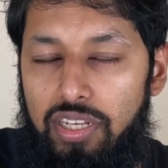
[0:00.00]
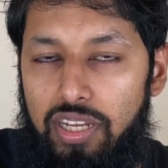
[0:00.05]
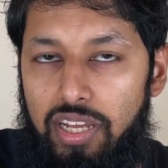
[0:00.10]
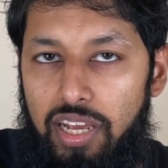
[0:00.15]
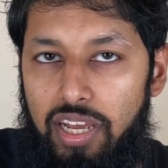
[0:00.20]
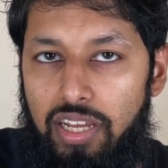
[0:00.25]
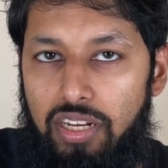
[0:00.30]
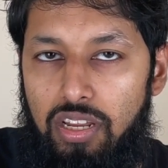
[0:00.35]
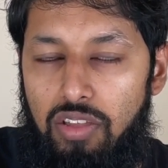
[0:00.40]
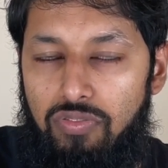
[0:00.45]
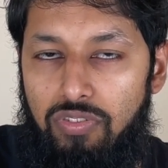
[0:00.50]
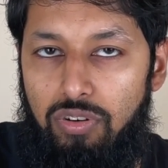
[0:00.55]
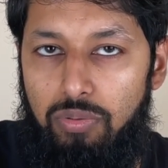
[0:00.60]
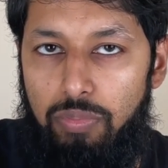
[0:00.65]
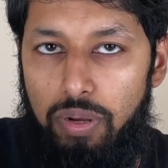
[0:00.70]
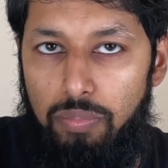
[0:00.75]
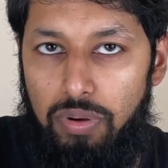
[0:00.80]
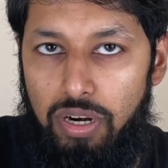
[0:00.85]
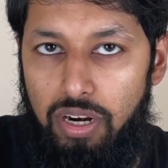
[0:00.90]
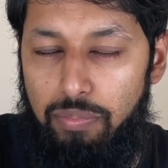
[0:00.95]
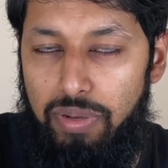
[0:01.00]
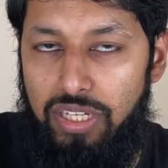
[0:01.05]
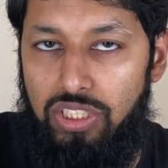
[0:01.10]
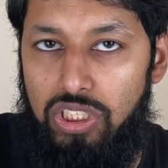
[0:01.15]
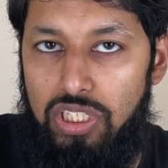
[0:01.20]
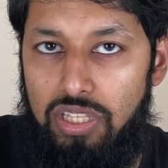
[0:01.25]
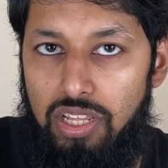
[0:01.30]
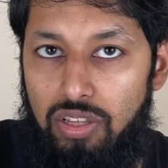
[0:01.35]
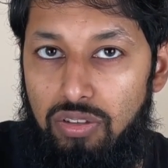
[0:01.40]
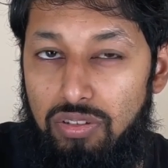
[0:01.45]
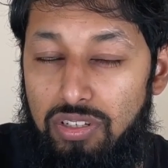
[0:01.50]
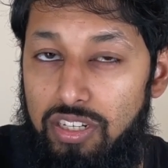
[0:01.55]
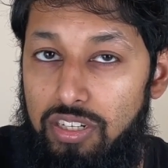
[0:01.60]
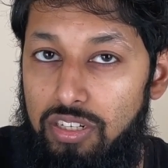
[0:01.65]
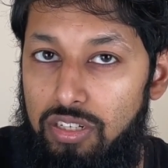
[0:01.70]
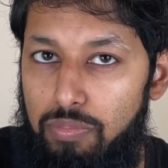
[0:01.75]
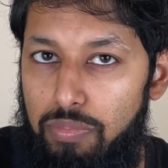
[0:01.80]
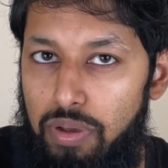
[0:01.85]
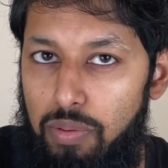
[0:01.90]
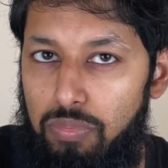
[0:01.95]
And if you remember, I mentioned that you needed
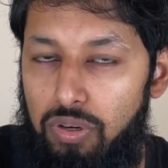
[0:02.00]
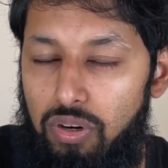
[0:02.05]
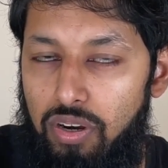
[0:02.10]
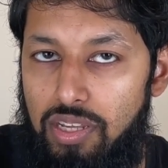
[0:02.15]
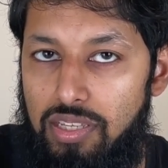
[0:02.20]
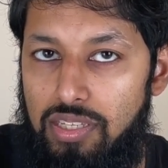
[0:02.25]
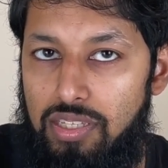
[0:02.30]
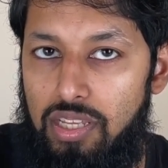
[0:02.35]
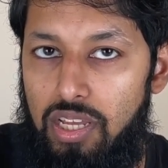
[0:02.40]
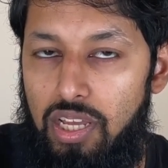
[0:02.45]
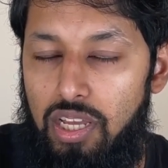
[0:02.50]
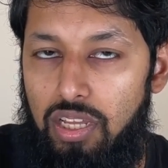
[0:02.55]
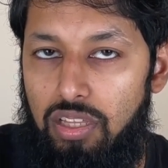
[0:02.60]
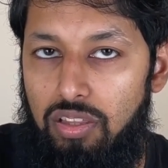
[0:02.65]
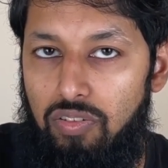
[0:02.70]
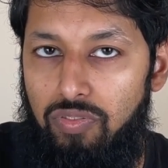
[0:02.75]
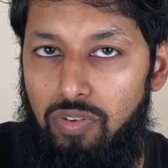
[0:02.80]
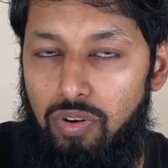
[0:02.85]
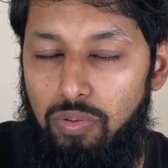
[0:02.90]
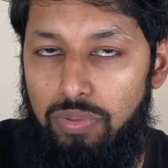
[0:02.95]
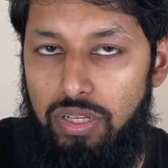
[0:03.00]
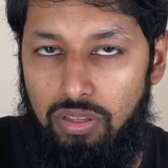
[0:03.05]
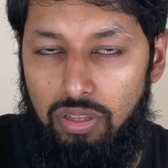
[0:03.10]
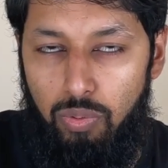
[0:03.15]
to memorize the formulas.